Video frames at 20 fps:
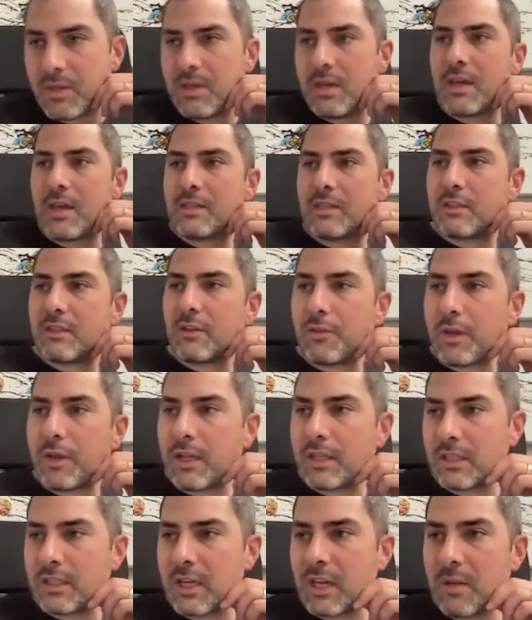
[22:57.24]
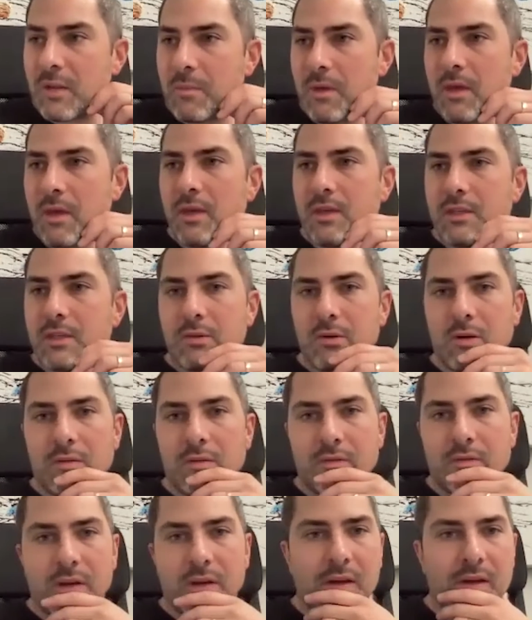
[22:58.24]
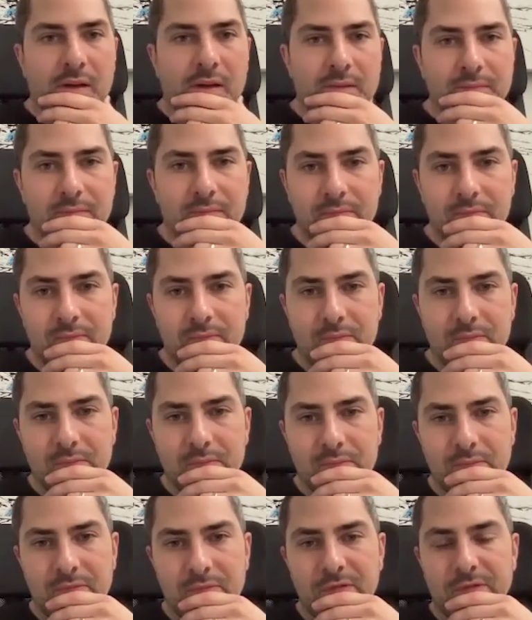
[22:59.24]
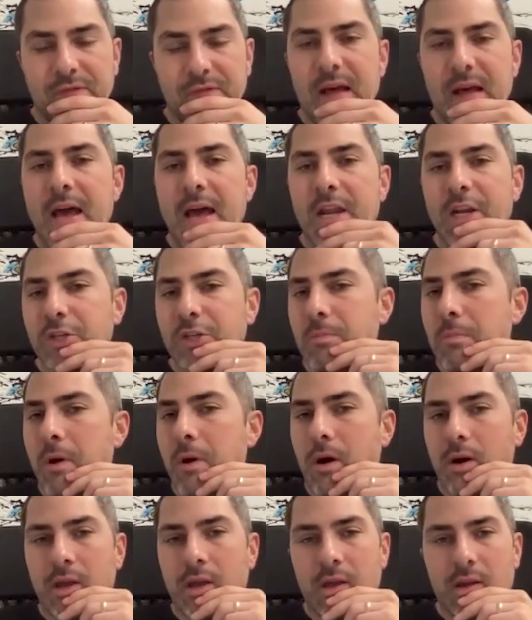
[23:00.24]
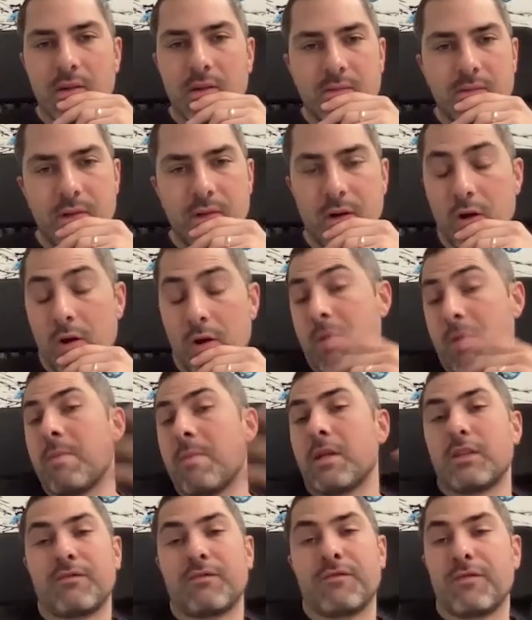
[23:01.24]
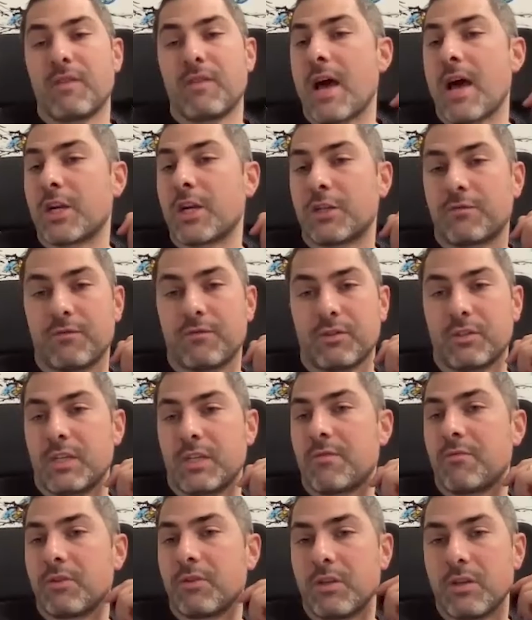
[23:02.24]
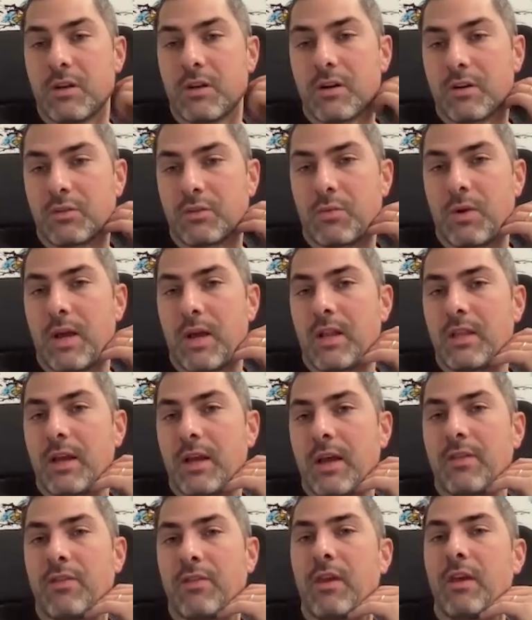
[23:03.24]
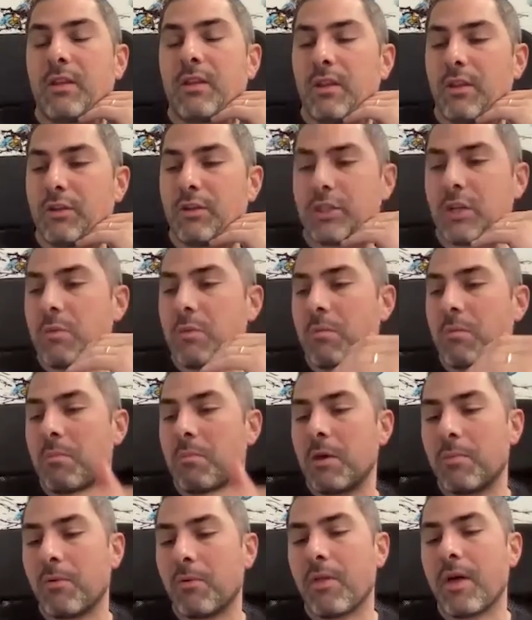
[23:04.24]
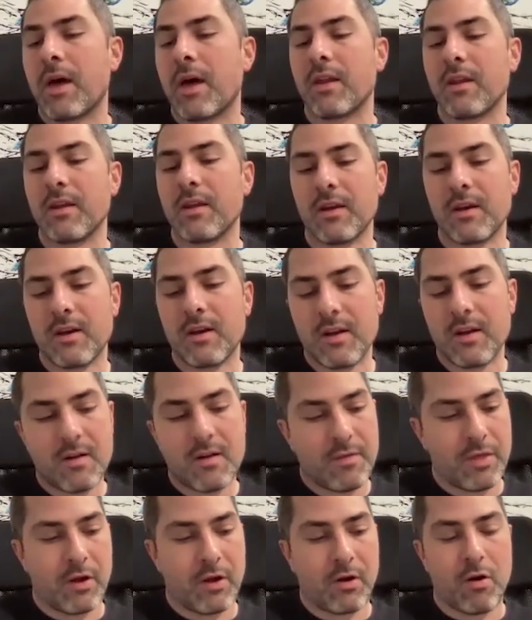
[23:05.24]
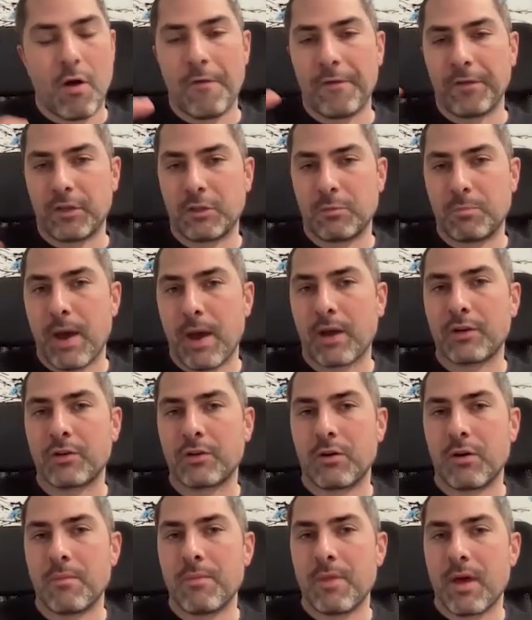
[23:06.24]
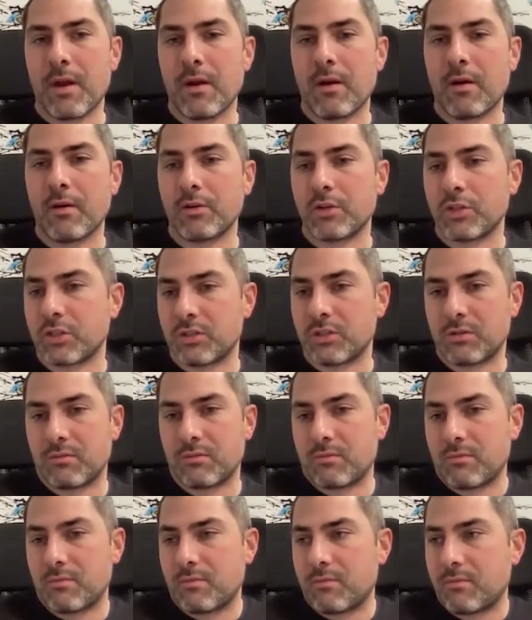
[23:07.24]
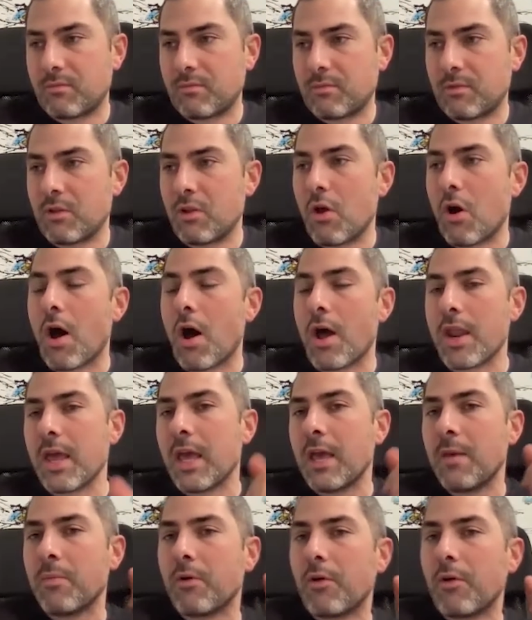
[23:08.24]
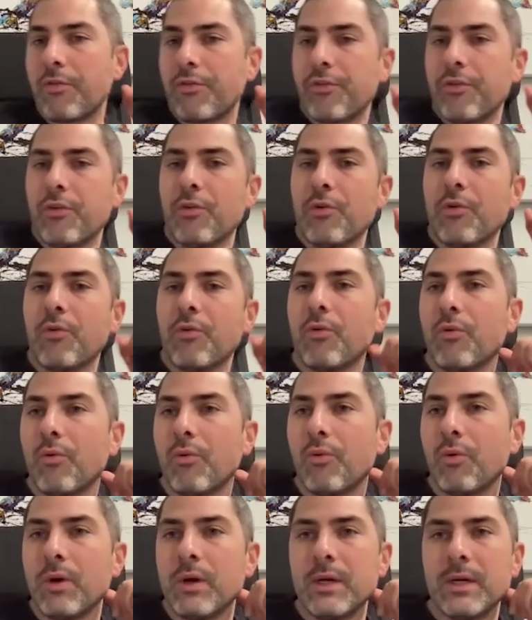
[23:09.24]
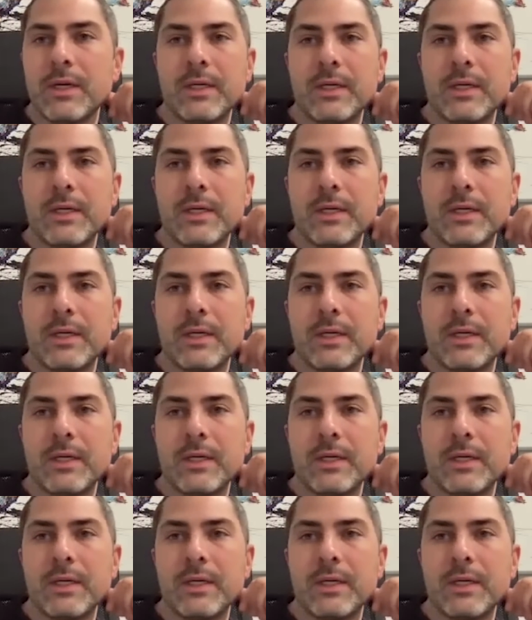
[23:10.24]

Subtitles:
going to be sort of a flattish market, and maybe it's flattish for several years, right? Like I think that there's going to be people that are on the spectrum that are just not able to,